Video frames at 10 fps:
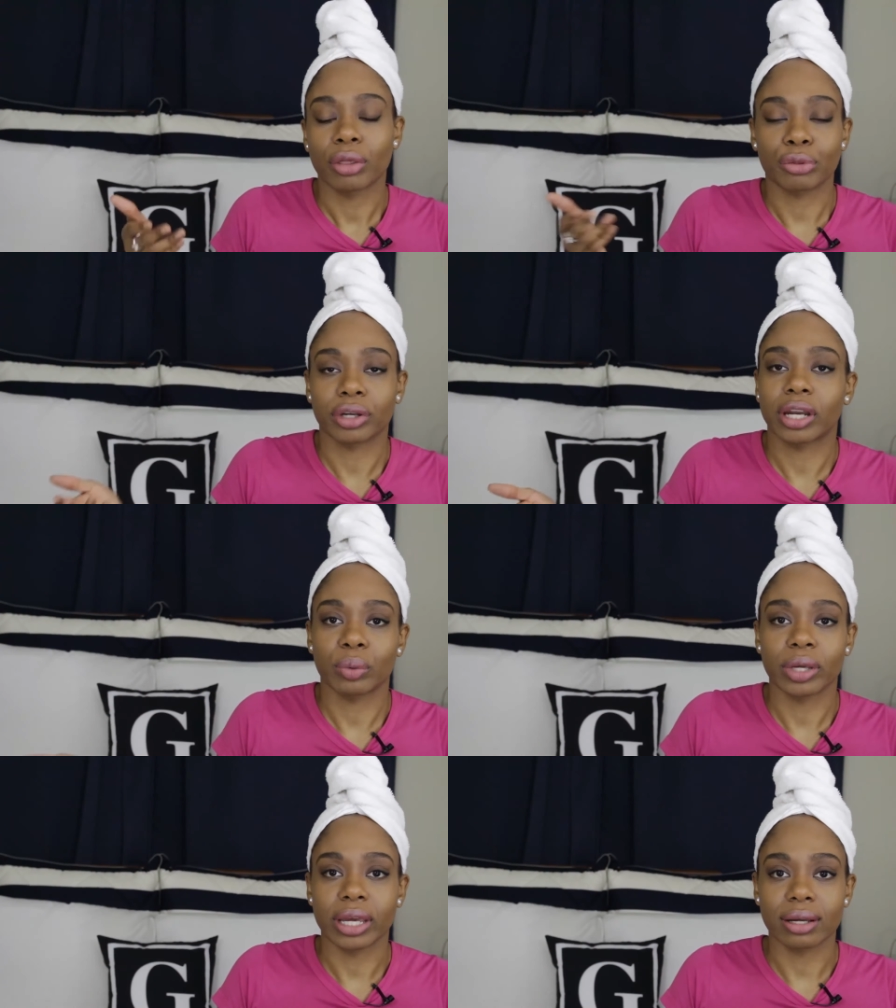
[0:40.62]
3-day
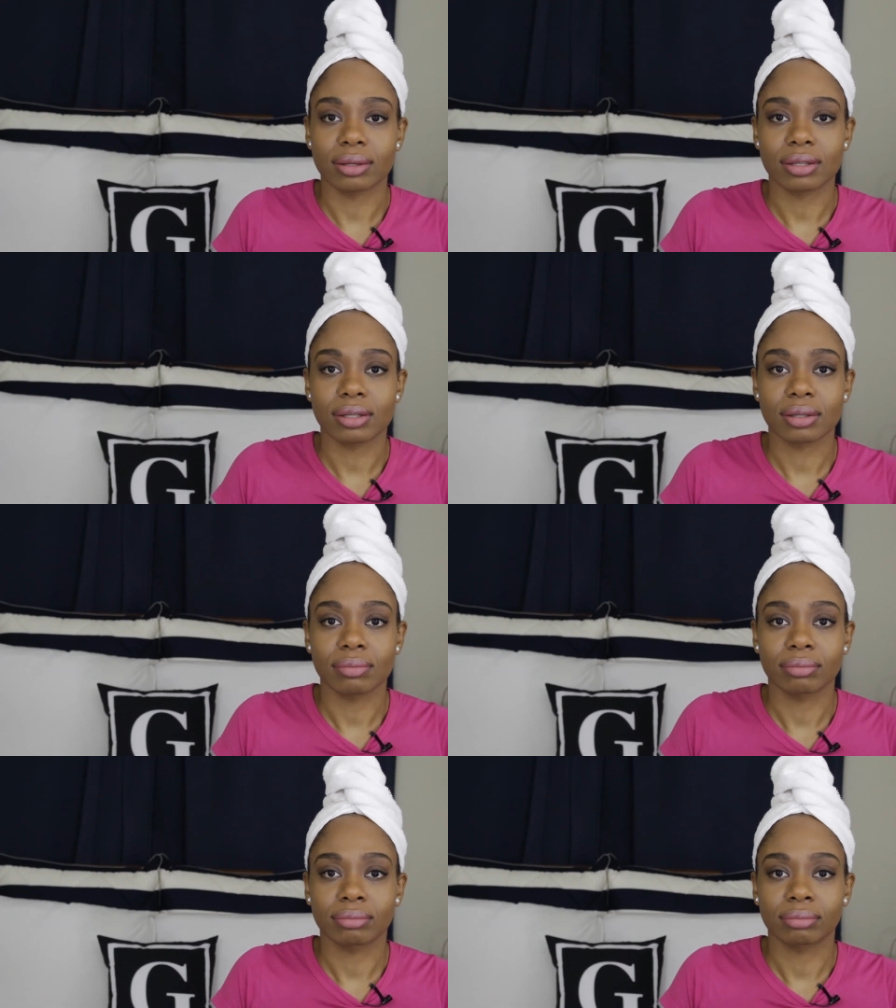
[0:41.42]
weekends.
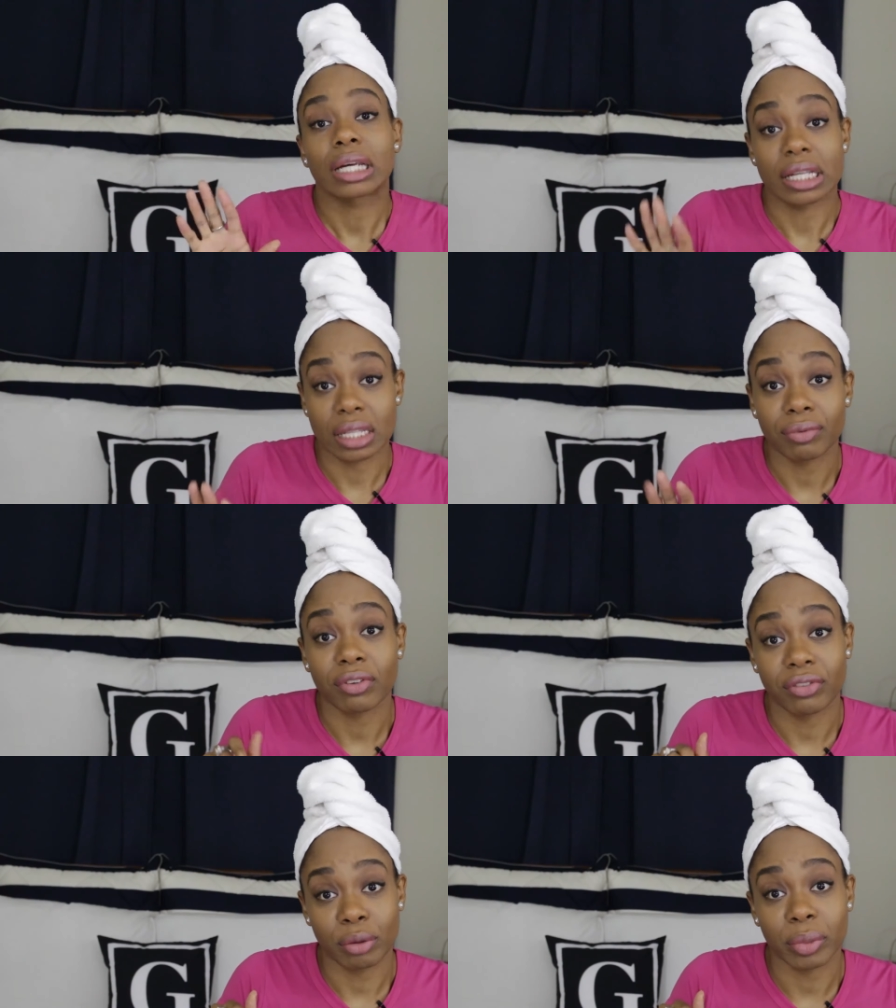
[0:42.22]
Except for
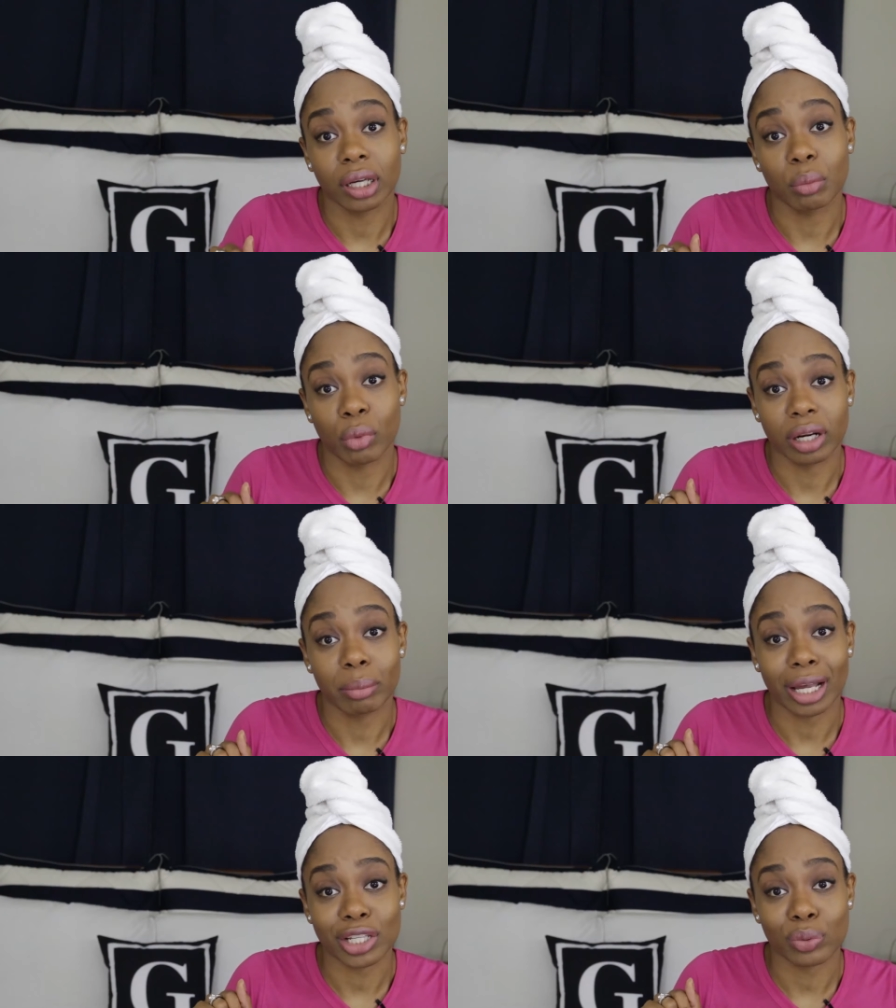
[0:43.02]
filming Good Morning
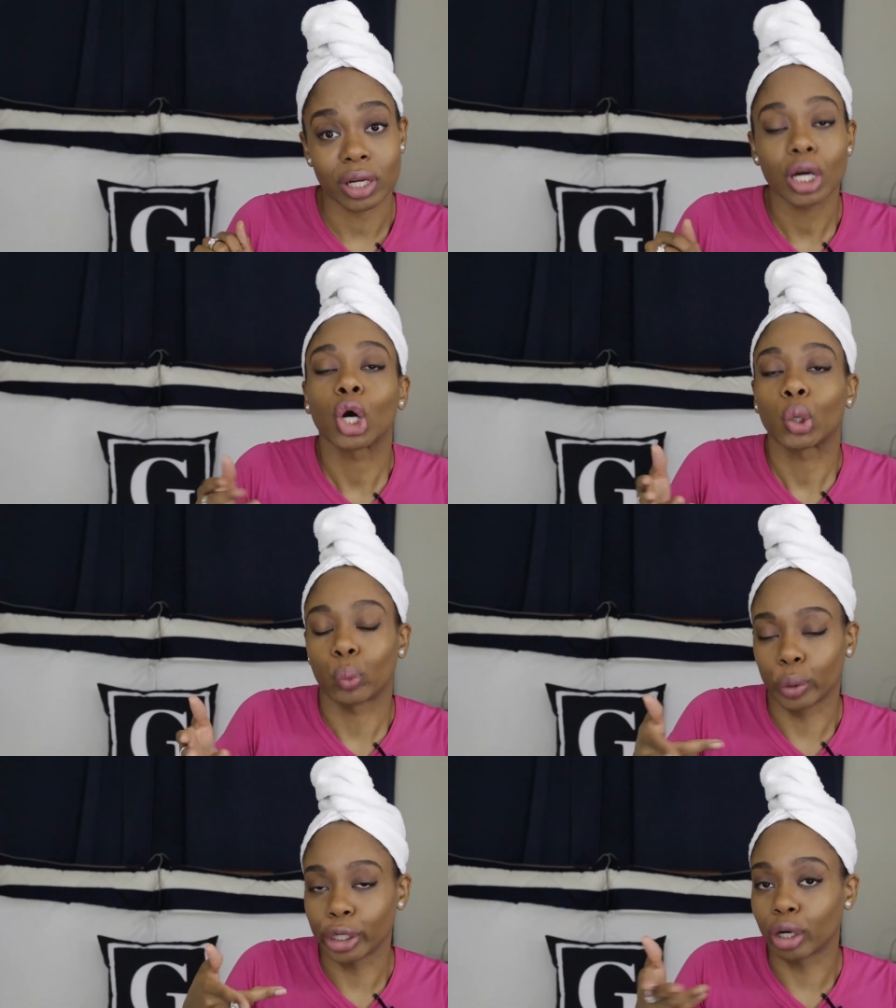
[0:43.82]
Black Twitter,
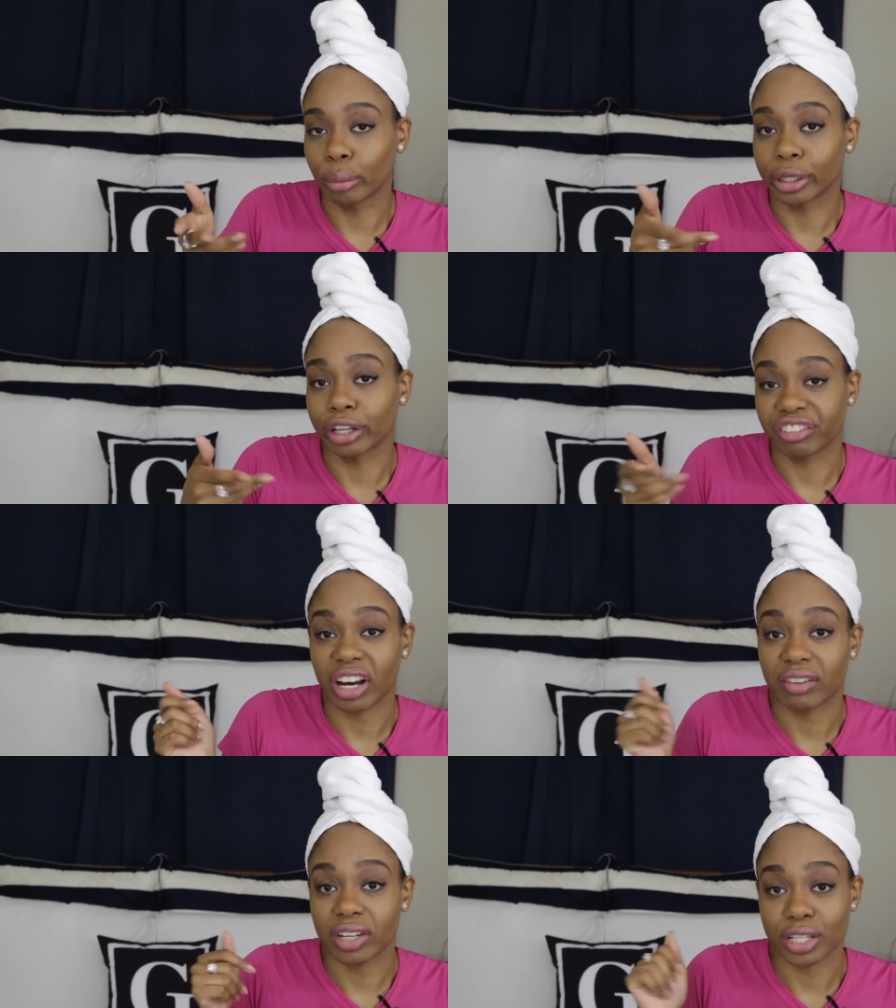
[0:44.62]
we're gonna be here
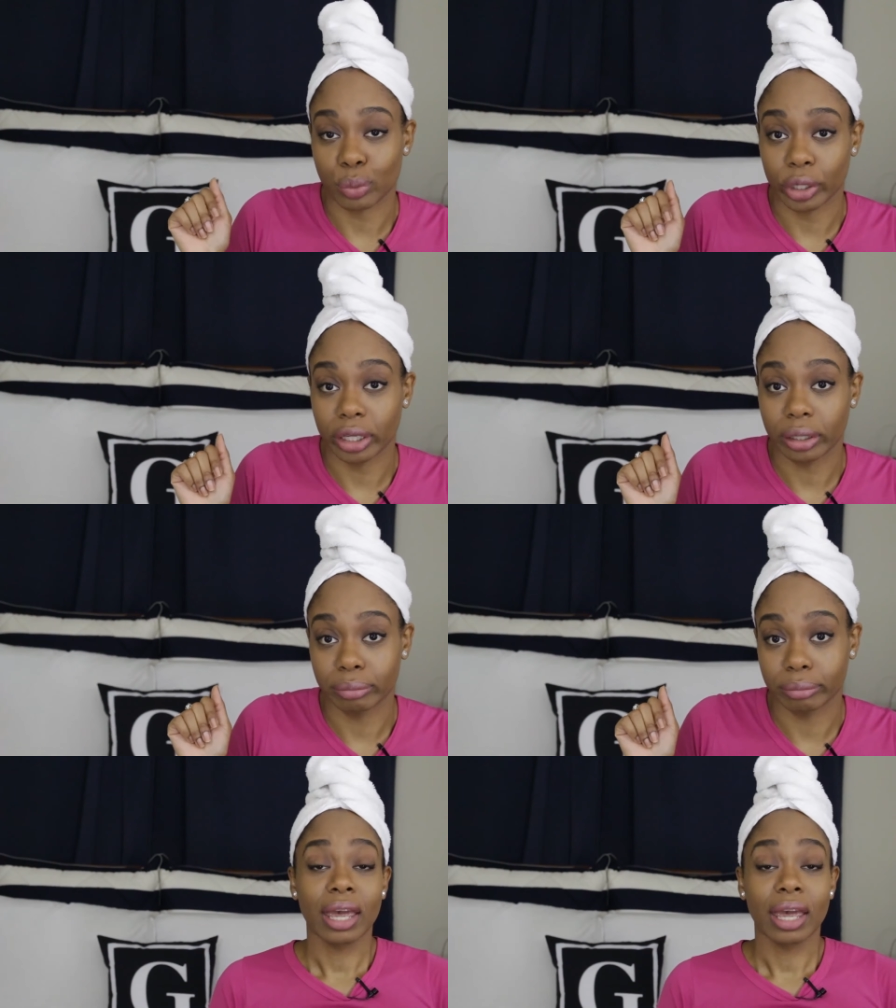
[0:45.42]
5 days a week.